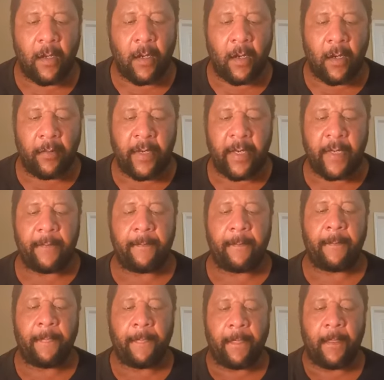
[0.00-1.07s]
All right.
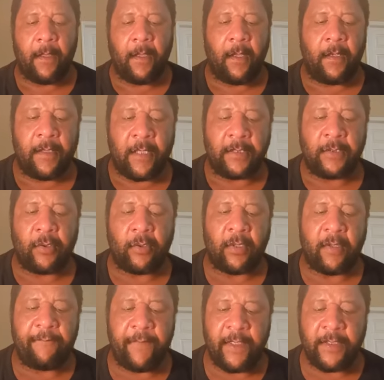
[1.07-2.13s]
Let's go
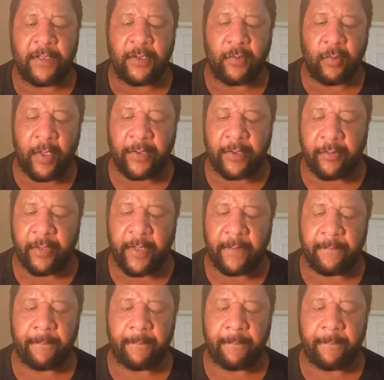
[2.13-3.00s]
to Ephesians 1 3.